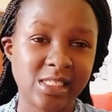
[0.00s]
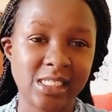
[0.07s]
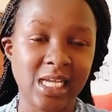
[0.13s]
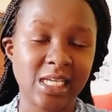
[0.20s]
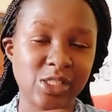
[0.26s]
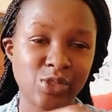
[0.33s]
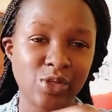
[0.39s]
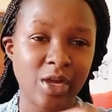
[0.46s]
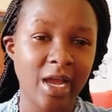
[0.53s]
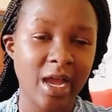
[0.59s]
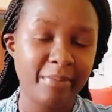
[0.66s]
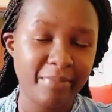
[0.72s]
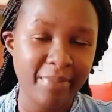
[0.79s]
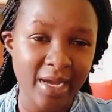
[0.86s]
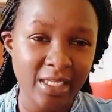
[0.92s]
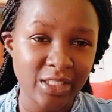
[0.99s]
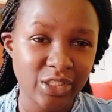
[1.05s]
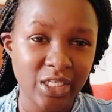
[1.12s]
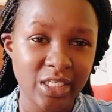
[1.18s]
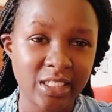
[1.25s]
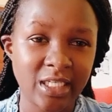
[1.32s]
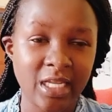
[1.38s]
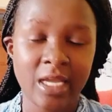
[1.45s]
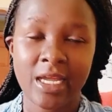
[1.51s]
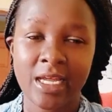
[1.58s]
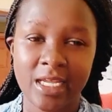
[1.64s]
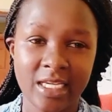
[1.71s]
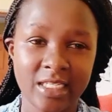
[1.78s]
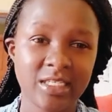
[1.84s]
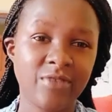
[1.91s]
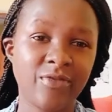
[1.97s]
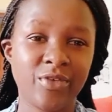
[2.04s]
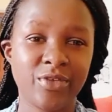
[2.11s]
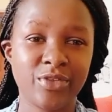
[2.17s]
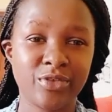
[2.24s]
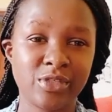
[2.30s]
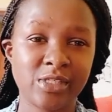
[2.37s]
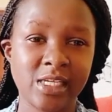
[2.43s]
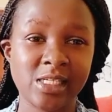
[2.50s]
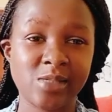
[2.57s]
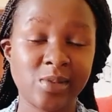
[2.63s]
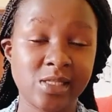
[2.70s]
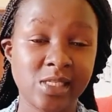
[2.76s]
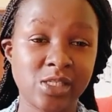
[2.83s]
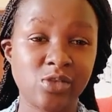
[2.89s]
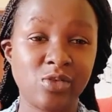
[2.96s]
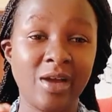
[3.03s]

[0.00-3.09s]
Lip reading: Does your budget cater for those expenses?